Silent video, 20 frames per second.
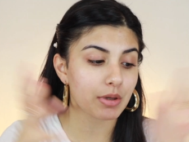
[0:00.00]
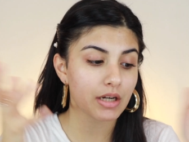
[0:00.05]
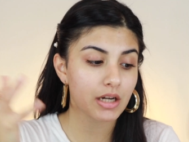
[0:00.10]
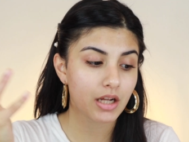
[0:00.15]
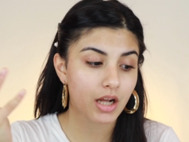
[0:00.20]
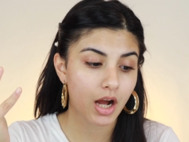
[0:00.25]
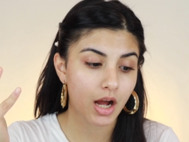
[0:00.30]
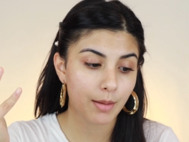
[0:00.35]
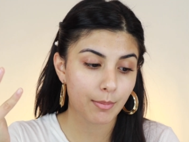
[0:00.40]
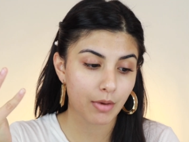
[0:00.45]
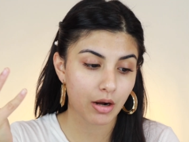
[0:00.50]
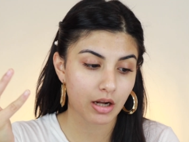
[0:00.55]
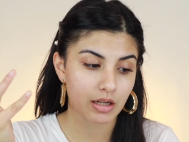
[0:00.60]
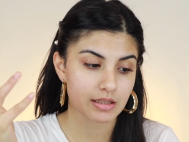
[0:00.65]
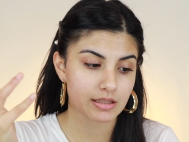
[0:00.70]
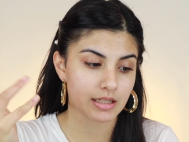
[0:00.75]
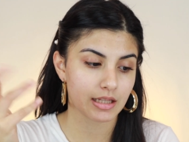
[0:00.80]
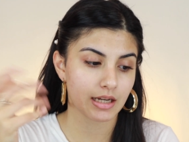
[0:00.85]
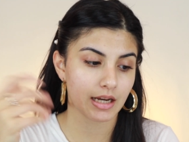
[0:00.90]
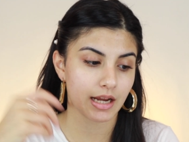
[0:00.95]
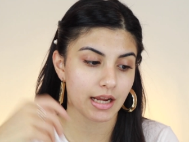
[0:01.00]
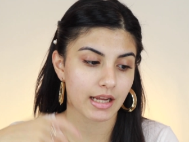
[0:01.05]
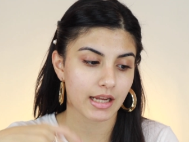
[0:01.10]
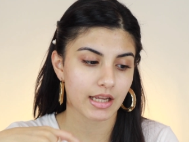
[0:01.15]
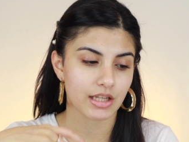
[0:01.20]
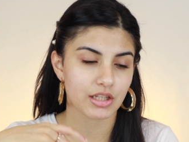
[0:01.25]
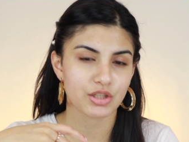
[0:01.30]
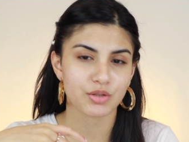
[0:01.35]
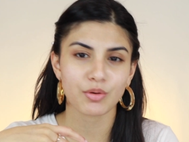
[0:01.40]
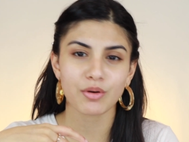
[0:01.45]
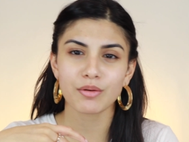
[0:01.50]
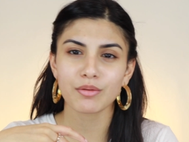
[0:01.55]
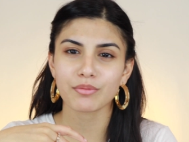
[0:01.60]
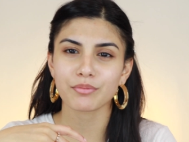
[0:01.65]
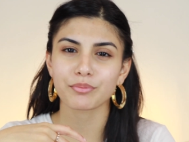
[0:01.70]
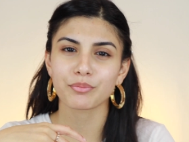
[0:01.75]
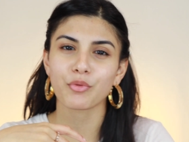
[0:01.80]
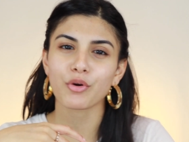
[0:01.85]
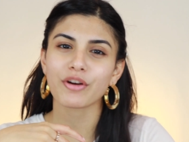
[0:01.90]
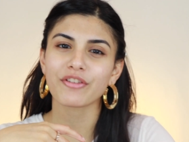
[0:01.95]
wanted to come on today and do
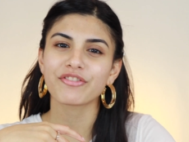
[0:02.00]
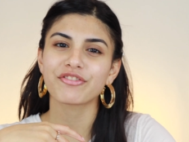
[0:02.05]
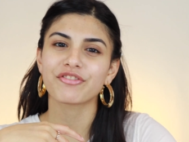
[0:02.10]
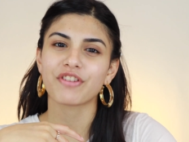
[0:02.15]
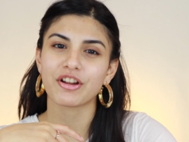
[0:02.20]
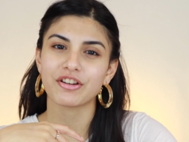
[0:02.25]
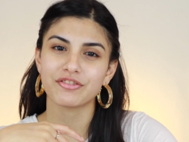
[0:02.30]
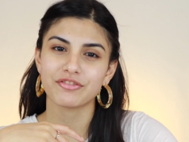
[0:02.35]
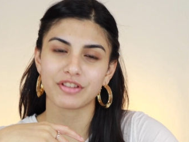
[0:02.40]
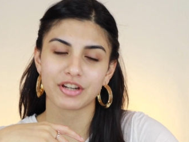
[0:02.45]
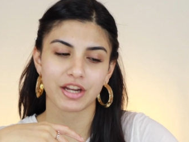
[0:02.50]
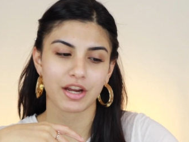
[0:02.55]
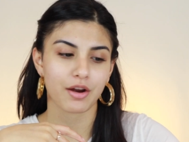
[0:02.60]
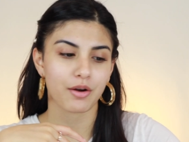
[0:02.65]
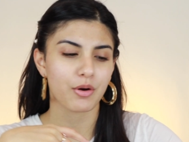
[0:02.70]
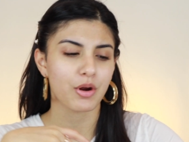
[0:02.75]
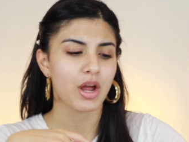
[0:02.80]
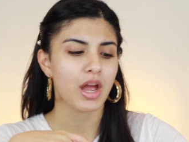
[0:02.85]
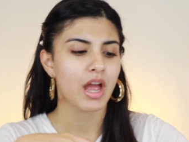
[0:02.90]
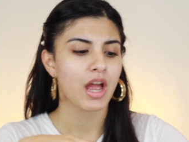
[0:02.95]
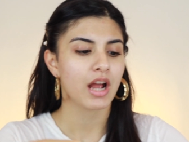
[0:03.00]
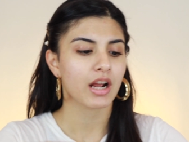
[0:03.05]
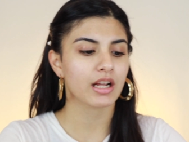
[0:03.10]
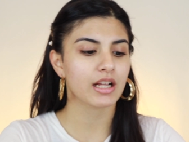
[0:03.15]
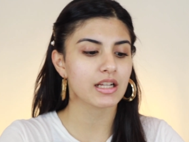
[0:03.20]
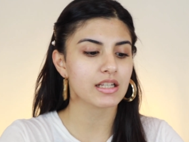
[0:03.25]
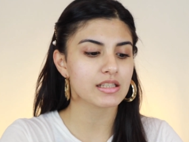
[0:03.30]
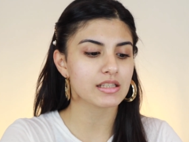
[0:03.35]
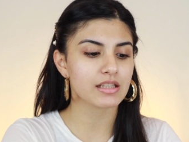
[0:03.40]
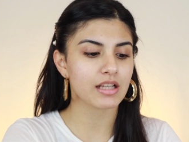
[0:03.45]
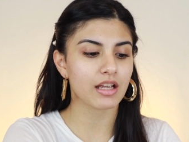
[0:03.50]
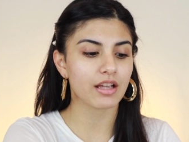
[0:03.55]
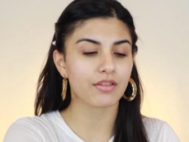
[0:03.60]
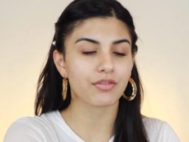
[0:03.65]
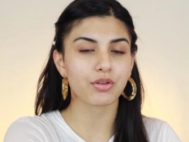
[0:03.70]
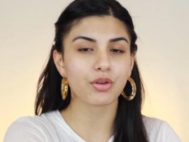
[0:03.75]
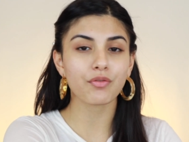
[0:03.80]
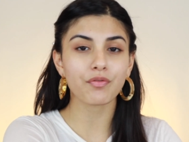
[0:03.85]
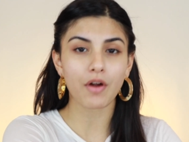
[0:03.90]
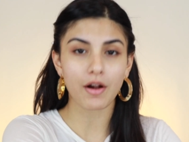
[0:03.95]
a more fun video because
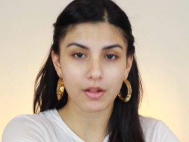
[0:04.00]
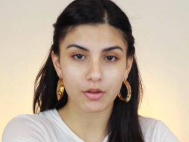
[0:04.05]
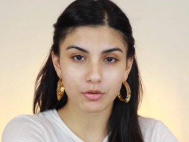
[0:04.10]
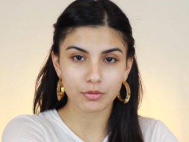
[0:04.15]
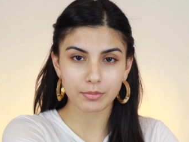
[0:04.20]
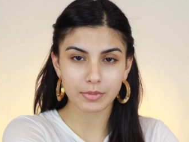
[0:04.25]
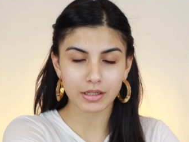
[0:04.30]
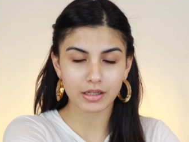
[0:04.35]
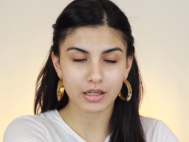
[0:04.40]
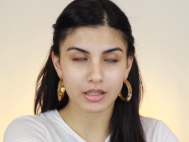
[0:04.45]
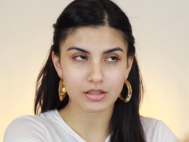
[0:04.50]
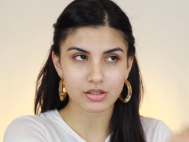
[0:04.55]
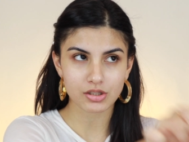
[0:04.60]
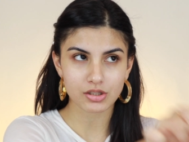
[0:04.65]
if you follow me on